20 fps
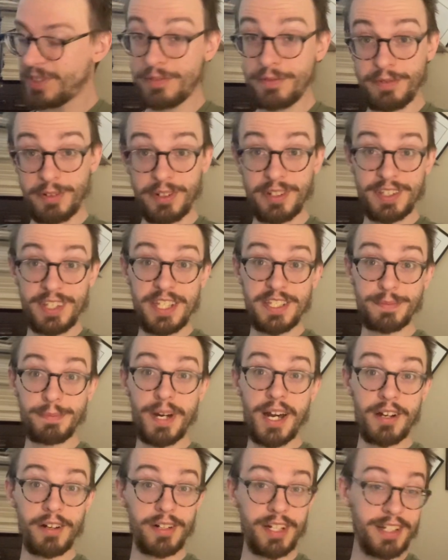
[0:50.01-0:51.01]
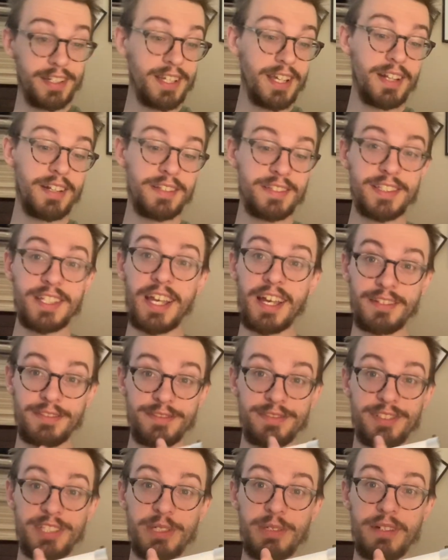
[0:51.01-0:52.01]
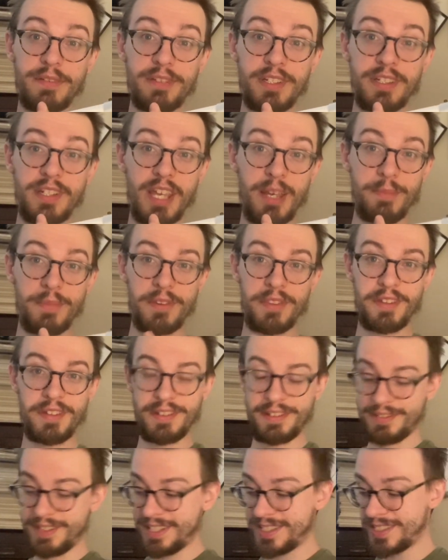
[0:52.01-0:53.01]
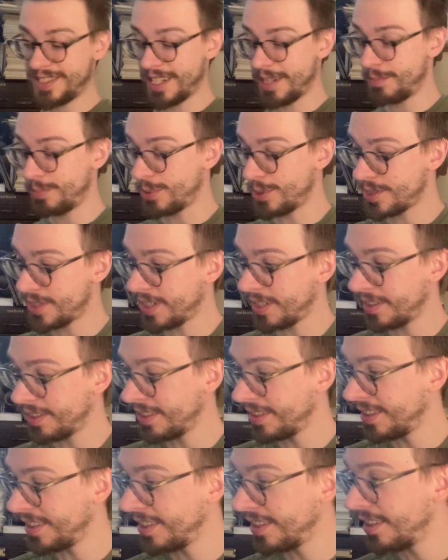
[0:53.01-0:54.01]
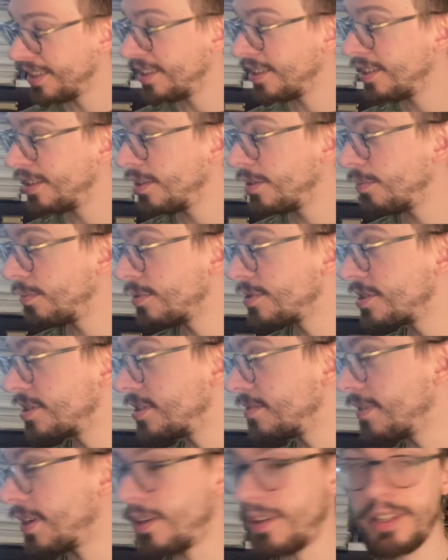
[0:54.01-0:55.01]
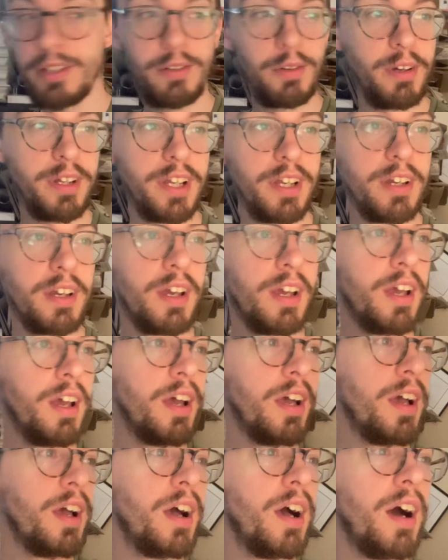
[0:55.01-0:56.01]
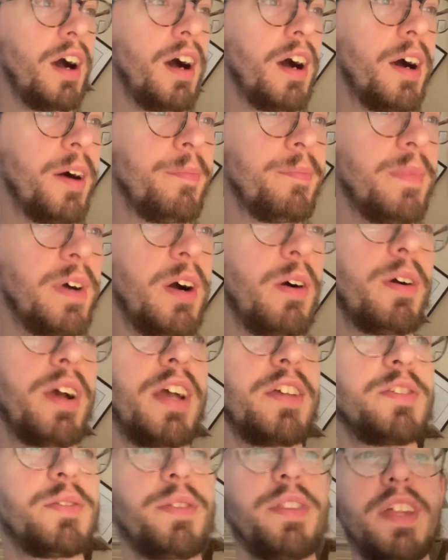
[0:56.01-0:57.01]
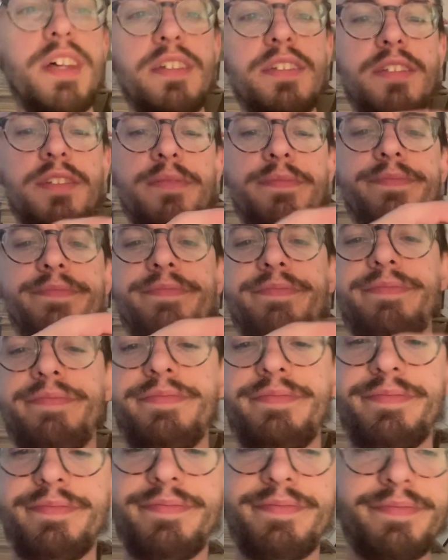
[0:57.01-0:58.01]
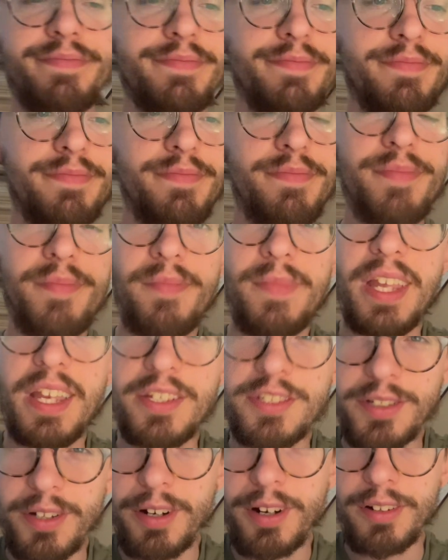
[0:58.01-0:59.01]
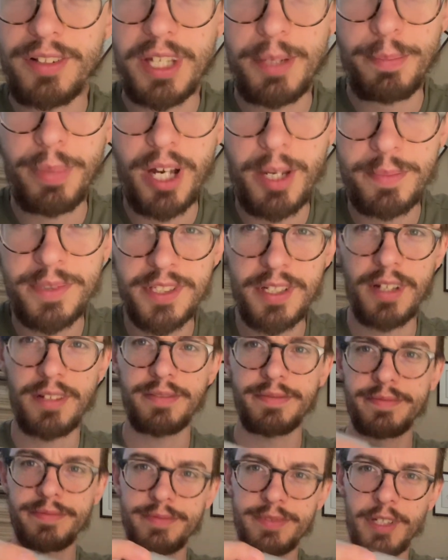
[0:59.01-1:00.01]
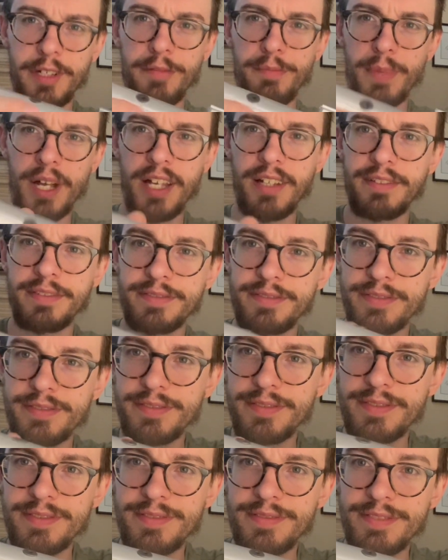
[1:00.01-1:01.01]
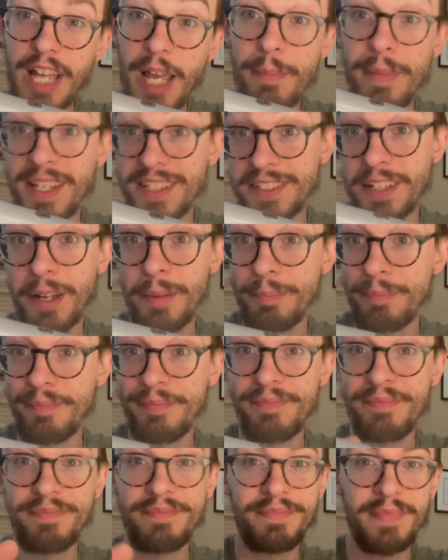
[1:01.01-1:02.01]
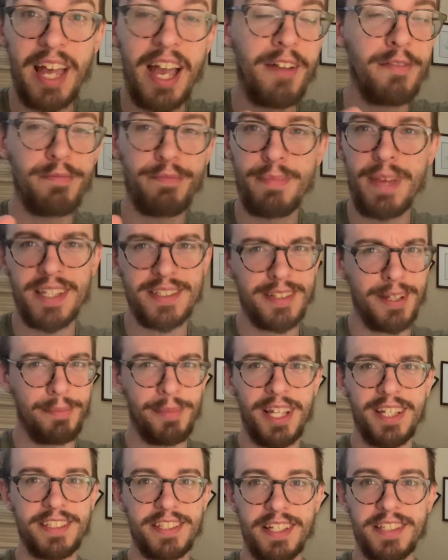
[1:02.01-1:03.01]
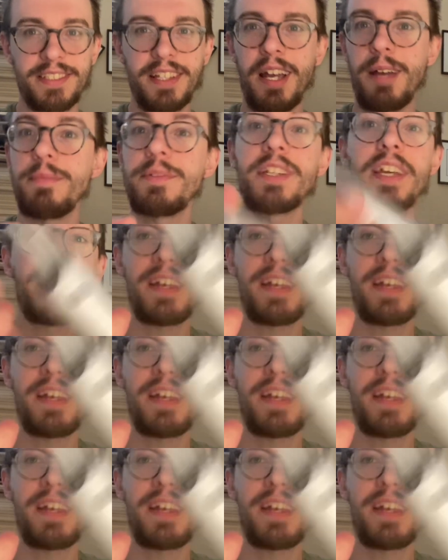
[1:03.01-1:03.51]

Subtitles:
For these modern antennas, yeah, you have to taper the inside bushing, which is very annoying. Okay, so this is an early pipe stunt of mine. I messed up. I've messed up like 6 times.